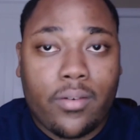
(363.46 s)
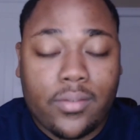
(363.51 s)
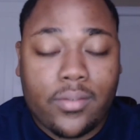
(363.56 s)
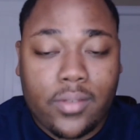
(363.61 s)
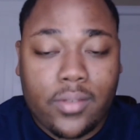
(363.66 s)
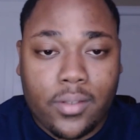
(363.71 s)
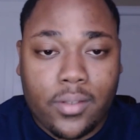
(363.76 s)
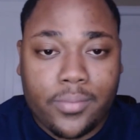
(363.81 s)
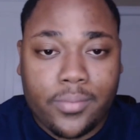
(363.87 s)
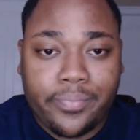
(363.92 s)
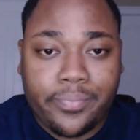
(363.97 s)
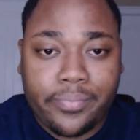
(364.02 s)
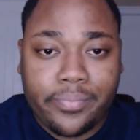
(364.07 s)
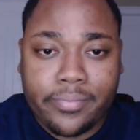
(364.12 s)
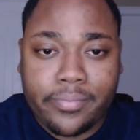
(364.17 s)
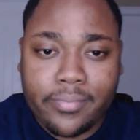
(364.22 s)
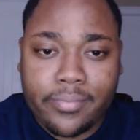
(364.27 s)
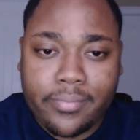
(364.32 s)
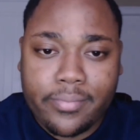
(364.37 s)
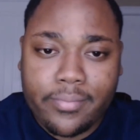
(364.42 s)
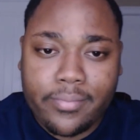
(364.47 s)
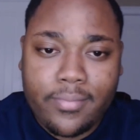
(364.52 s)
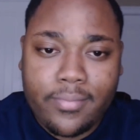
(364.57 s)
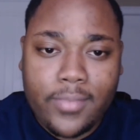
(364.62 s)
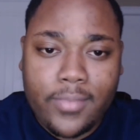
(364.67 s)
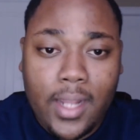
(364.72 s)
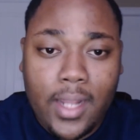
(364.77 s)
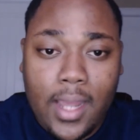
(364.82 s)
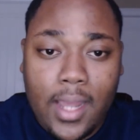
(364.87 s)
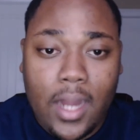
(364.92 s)
So
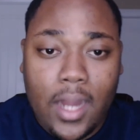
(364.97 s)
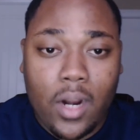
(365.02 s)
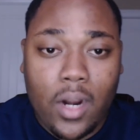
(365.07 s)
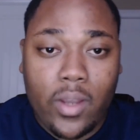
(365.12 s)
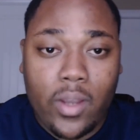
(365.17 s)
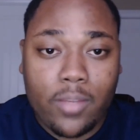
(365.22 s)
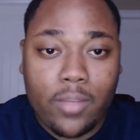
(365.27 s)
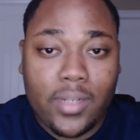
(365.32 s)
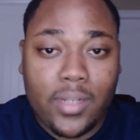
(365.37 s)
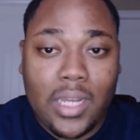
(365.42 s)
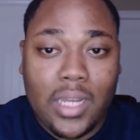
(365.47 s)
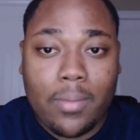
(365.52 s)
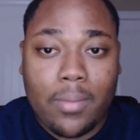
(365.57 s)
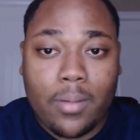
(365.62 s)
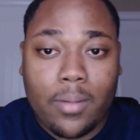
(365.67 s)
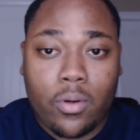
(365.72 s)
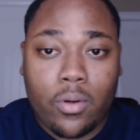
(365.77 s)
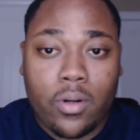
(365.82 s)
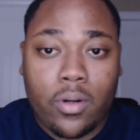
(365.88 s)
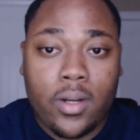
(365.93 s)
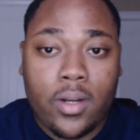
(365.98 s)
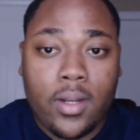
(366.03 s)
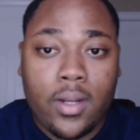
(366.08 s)
I don't waste my time anymore.